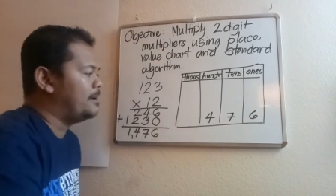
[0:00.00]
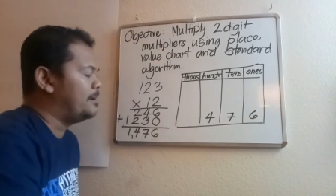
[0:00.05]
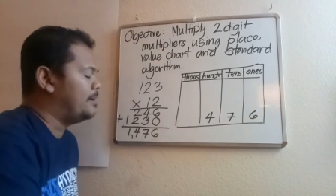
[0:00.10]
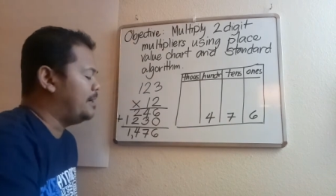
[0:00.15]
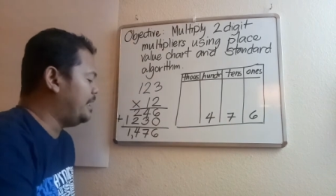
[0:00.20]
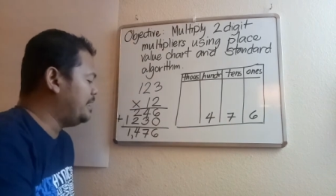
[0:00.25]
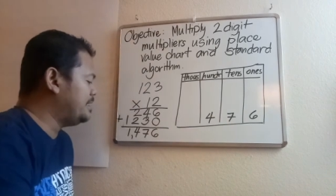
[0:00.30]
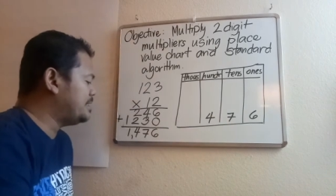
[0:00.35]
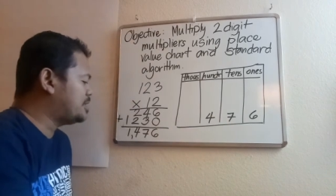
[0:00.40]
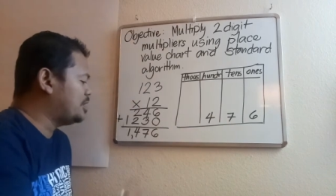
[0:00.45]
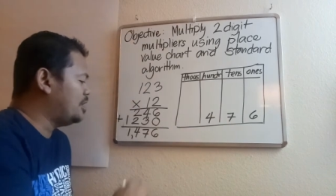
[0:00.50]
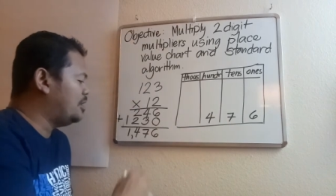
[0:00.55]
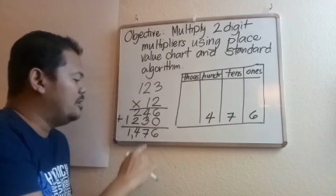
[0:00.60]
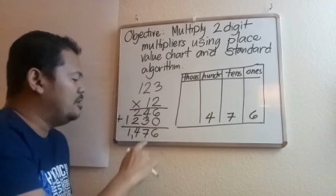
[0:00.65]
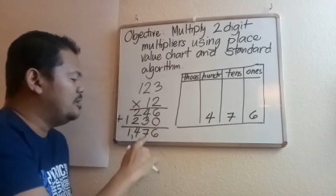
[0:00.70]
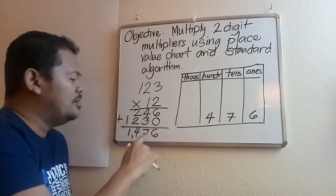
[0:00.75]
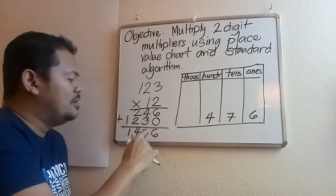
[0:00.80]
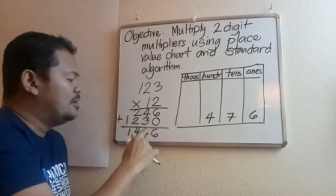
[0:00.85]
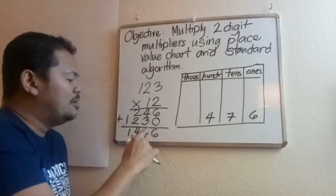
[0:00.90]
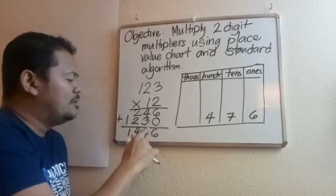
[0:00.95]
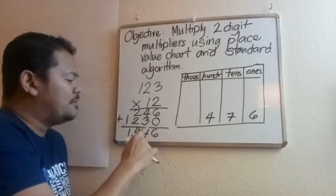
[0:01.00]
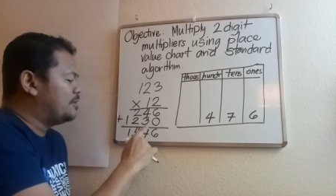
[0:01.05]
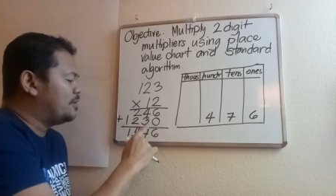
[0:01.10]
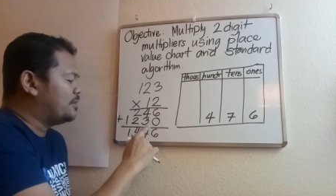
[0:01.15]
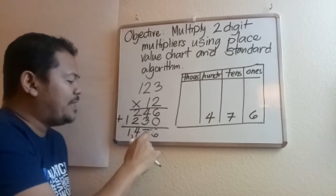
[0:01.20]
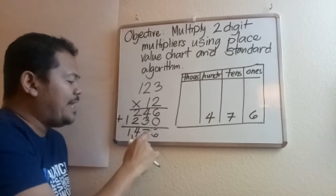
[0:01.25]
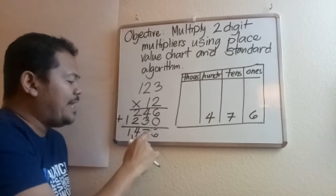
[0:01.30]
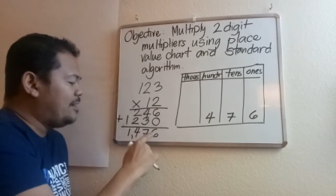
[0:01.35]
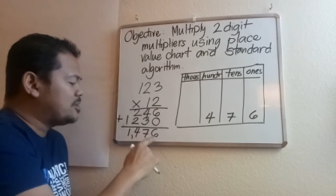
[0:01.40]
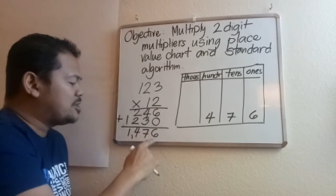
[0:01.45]
Right? So for
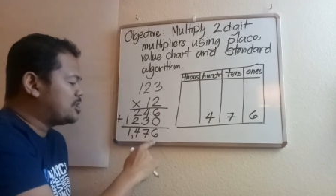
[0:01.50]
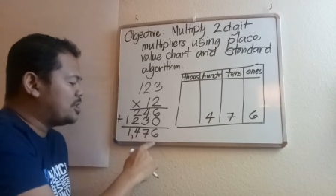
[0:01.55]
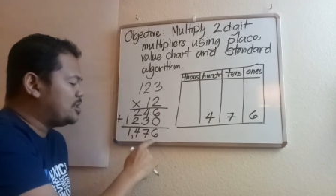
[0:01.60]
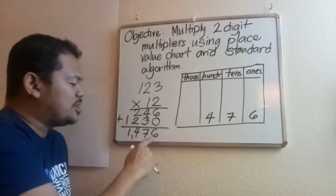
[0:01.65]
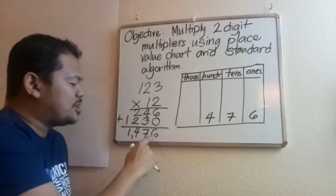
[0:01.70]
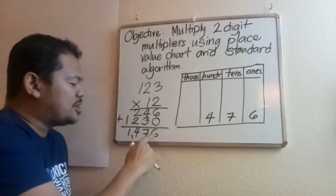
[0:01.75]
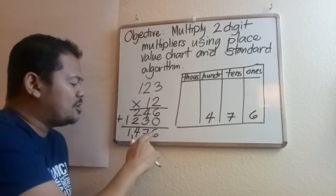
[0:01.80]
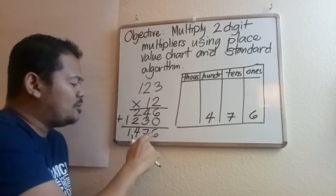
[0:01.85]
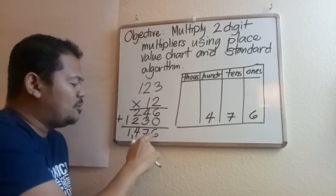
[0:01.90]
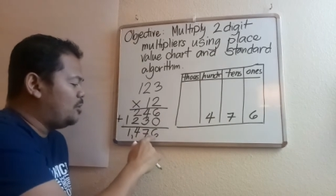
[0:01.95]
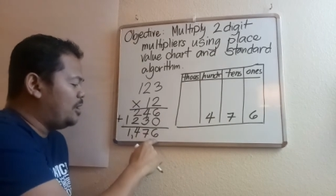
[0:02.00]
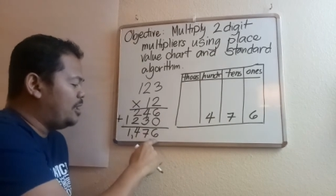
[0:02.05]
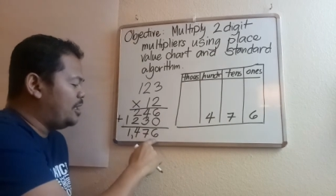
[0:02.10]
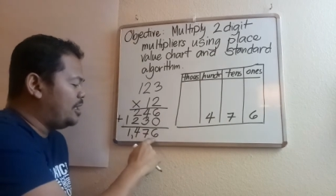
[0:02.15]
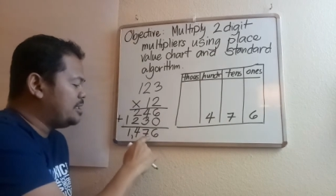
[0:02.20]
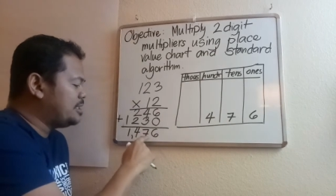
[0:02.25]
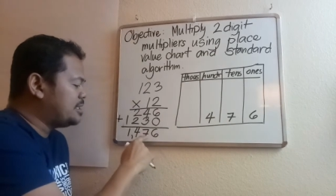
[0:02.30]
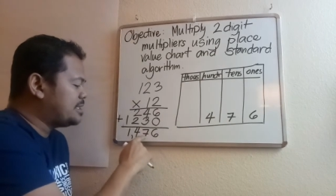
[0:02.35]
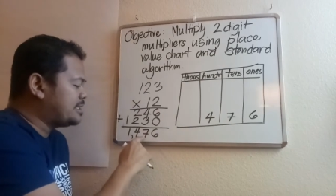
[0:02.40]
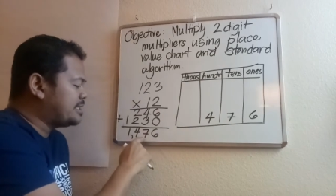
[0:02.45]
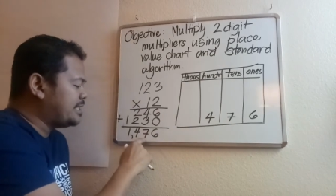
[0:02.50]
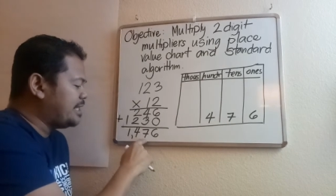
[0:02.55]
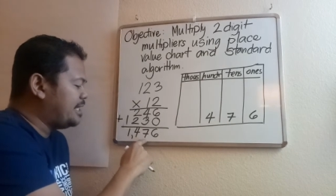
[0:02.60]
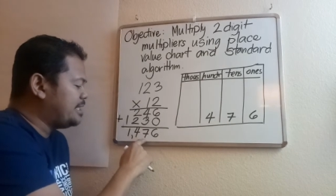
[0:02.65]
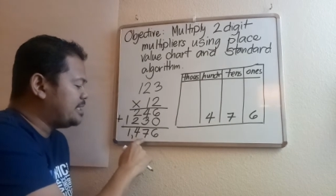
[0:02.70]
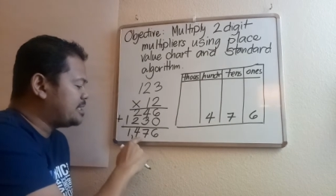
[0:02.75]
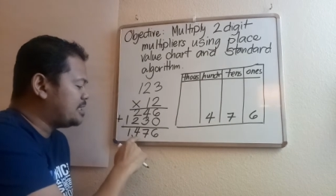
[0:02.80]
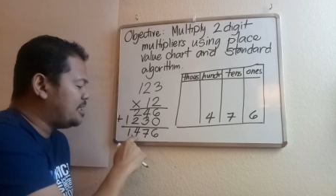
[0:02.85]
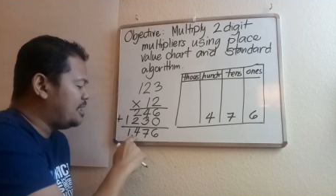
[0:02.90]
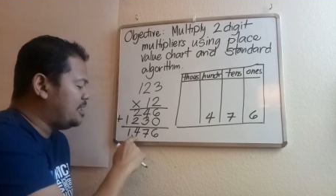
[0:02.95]
thousands, ones,
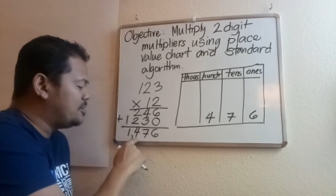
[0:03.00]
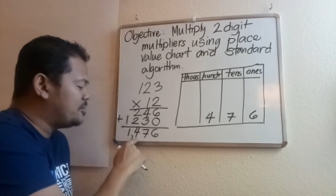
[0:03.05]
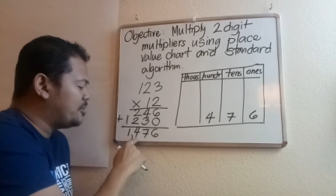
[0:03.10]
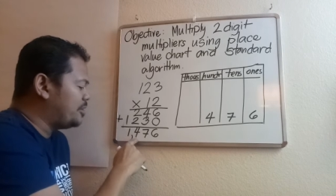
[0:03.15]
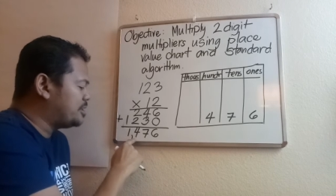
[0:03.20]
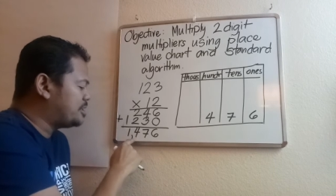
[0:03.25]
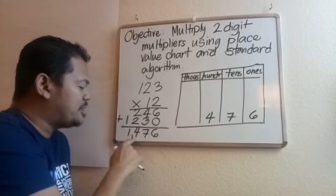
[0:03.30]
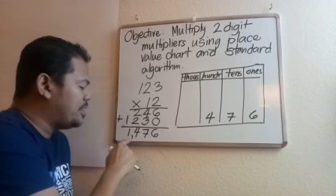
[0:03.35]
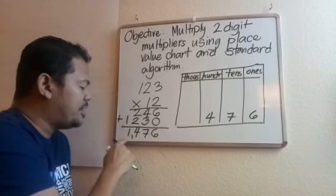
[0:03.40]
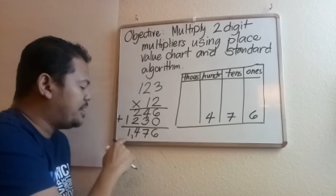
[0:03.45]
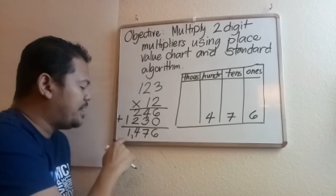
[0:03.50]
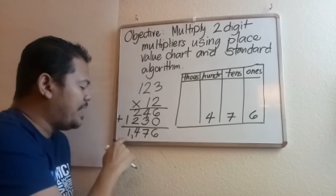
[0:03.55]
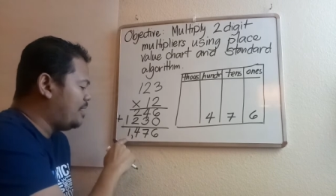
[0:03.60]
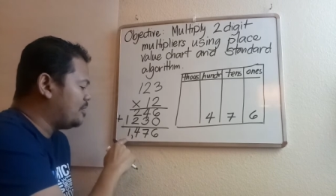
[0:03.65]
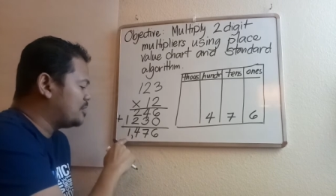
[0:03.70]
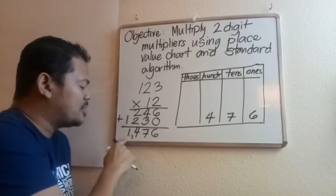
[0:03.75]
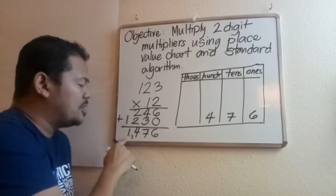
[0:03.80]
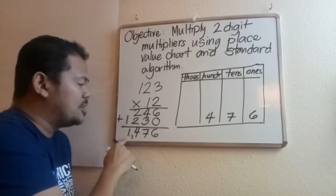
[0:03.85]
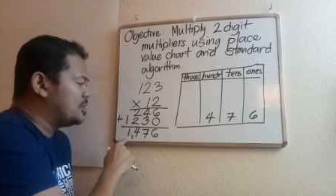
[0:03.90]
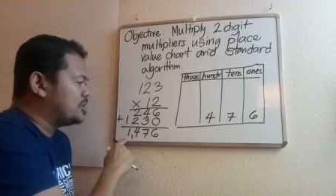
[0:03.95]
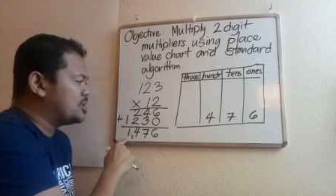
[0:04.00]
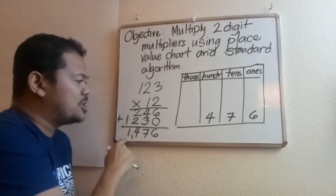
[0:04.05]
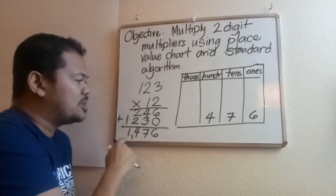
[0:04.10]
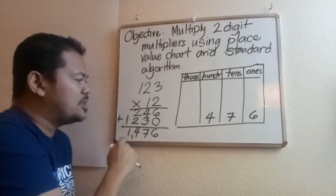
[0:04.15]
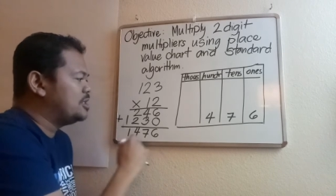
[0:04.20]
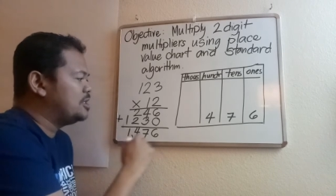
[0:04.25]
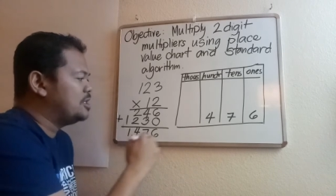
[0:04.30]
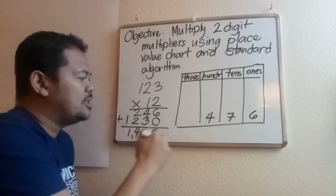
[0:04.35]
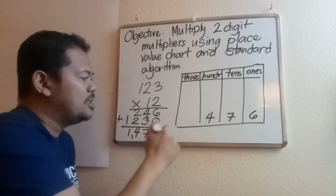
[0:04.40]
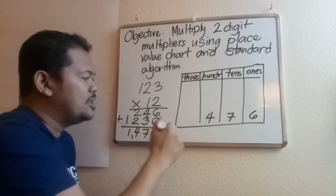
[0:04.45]
tens, hundreds, and
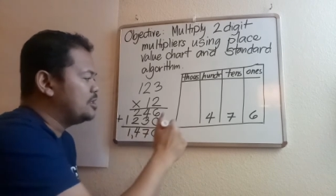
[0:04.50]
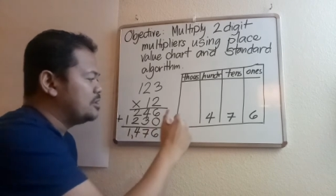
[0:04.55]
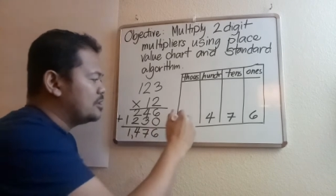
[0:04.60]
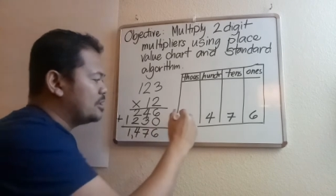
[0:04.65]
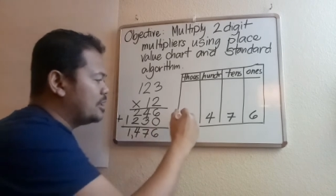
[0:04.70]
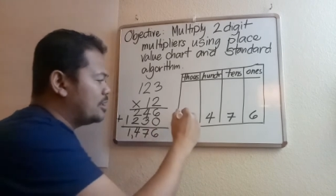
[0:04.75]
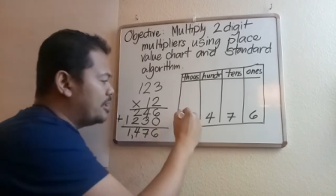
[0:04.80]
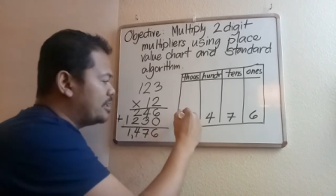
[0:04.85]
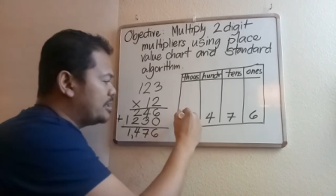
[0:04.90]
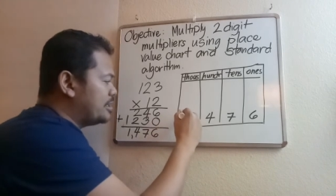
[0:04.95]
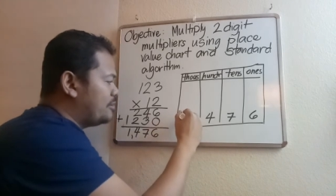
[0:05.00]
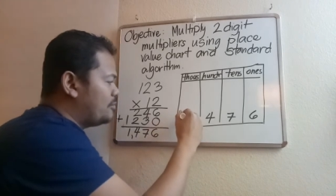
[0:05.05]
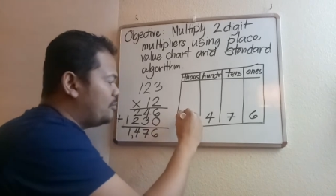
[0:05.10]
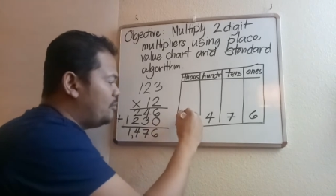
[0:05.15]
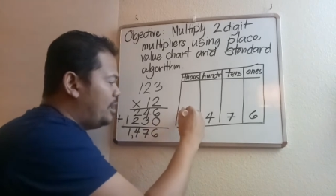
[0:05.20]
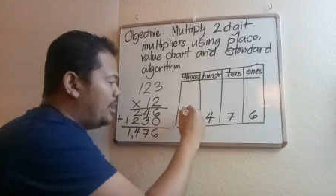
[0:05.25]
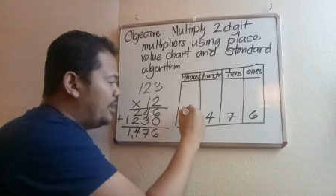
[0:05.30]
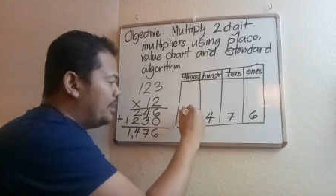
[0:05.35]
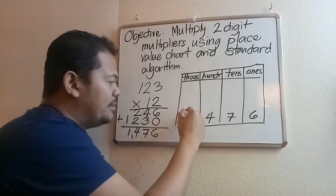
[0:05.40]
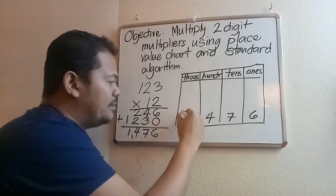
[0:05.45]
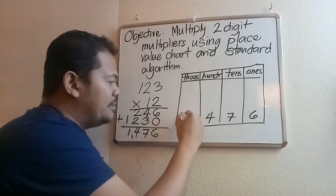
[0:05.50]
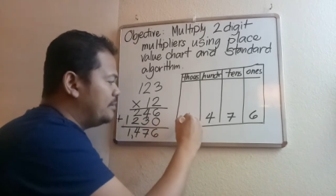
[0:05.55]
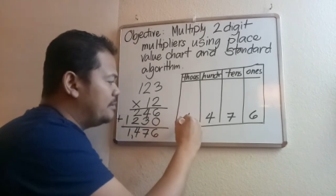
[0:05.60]
thousands. You write here 1.